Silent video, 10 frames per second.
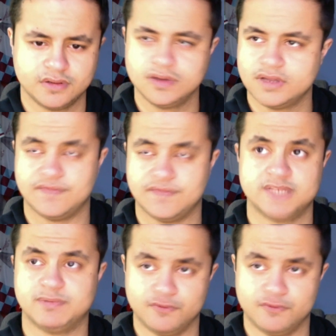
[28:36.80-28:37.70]
If he's
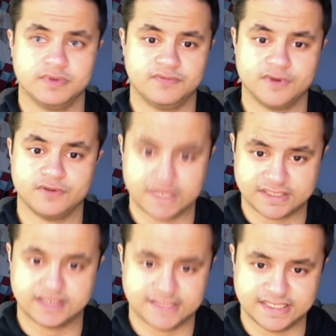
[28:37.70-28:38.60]
performing for the rest
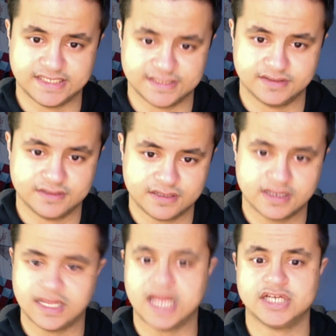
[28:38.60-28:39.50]
of the season and
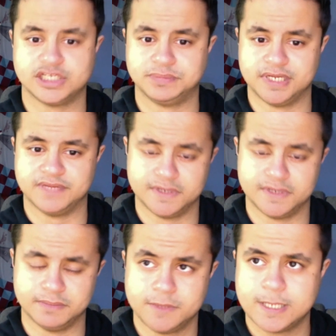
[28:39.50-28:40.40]
they actually believe in
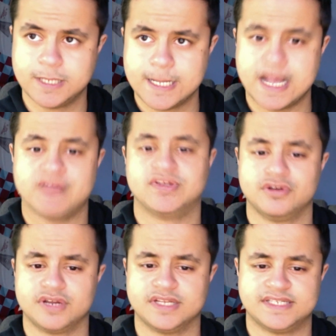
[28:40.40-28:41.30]
him, I think you're
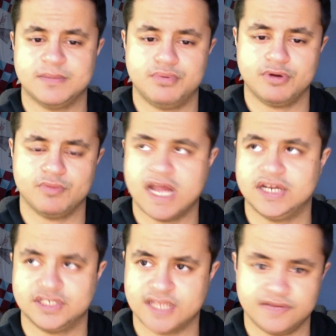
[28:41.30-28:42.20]
going to see a point where I'm
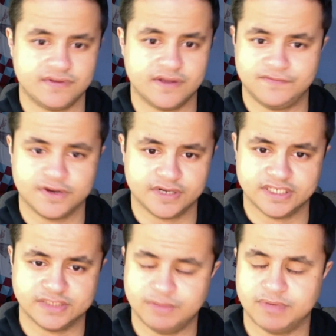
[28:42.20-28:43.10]
just like, no, fuck
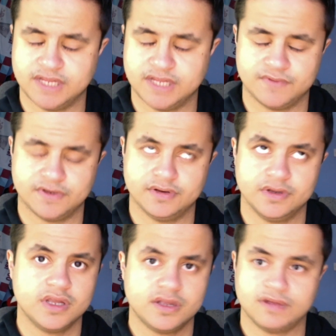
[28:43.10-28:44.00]
this. We believe in,
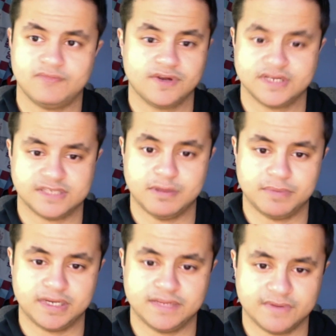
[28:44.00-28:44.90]
and fuck this about
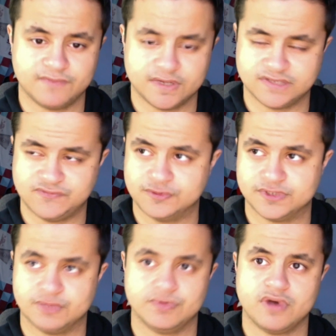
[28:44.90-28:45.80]
believing in Fraser
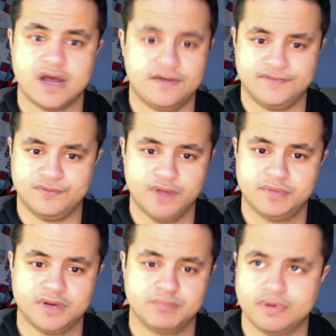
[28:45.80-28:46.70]
Forster. We've got Alfie Whiteman
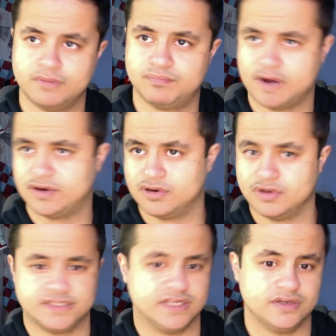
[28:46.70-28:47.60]
and Brandon
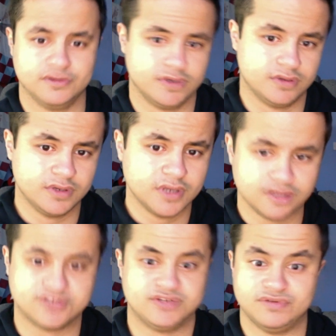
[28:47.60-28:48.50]
Austin, who are the
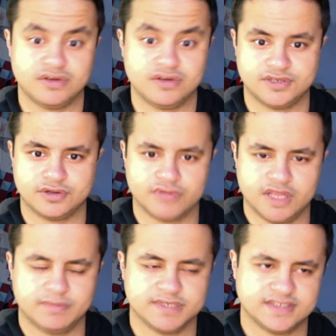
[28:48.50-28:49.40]
two youngster
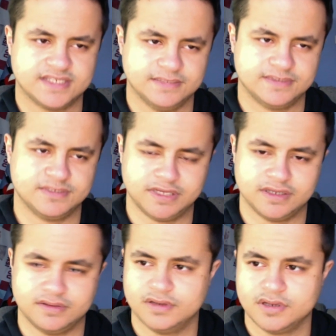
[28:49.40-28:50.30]
goalkeepers that seem to be
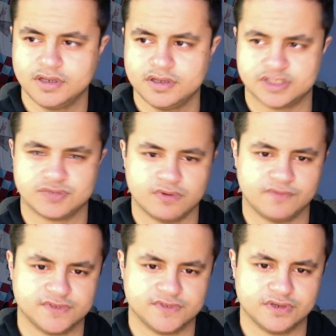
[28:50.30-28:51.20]
in the squad
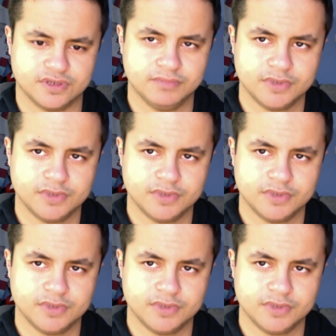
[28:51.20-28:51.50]
for Tottenham.